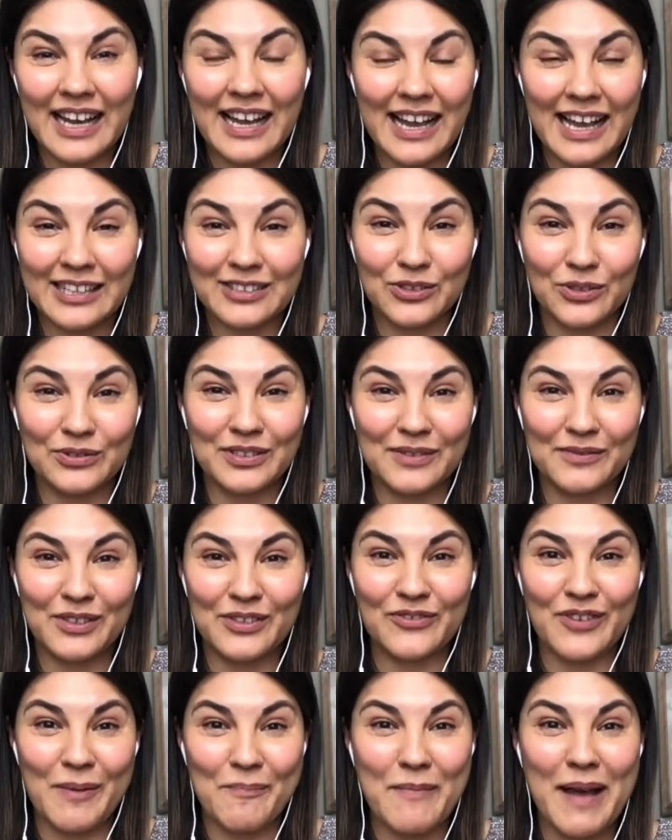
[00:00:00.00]
I don't
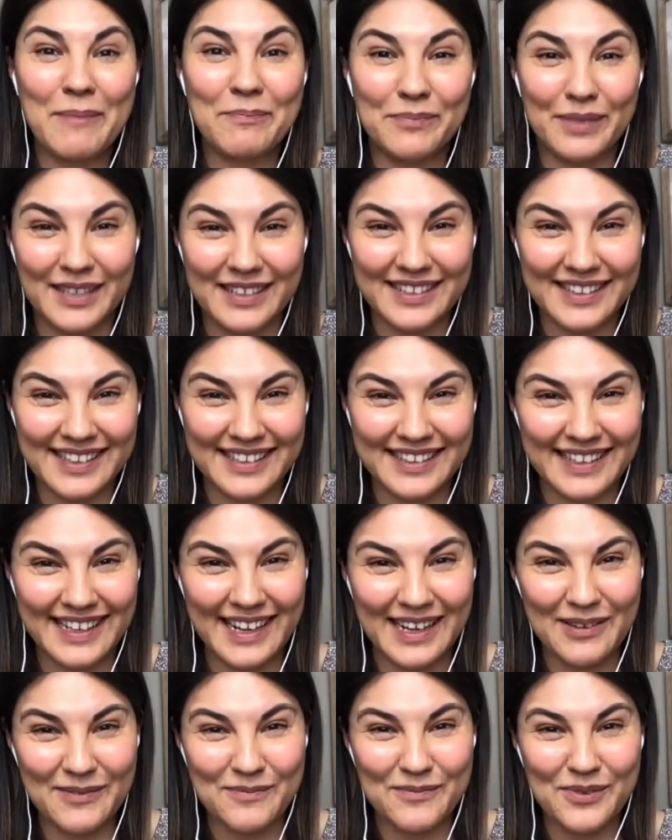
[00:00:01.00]
even remember the
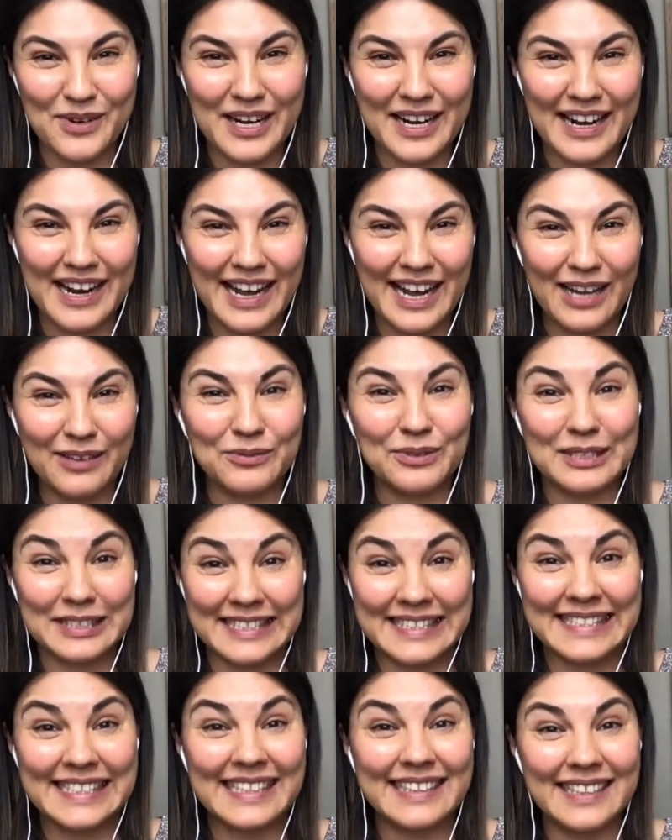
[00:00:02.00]
time where I would
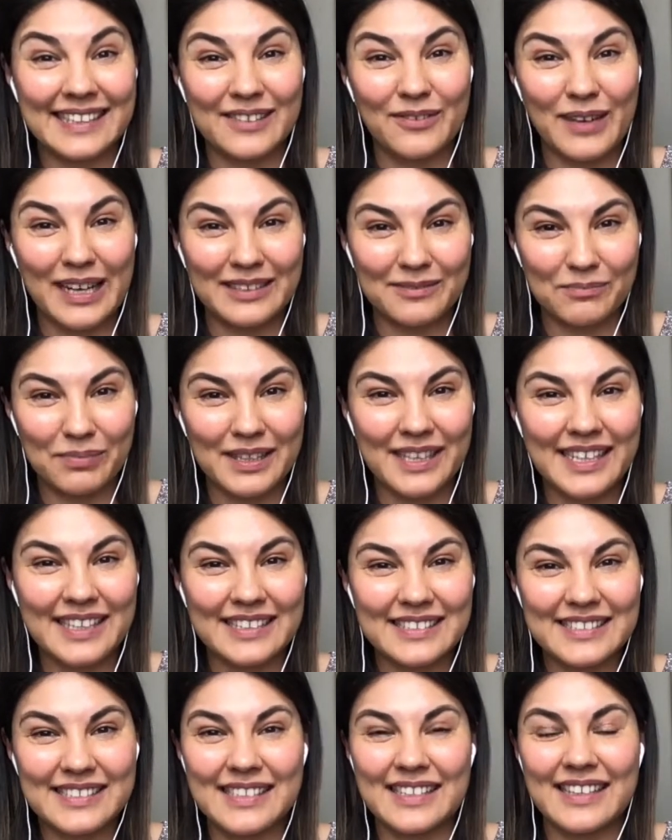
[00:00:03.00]
sit in one
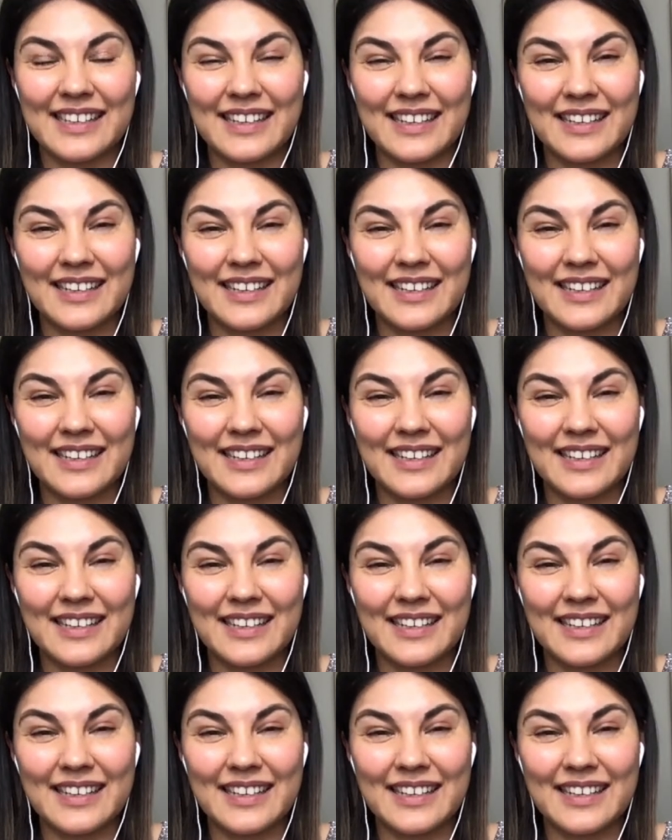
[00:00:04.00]
place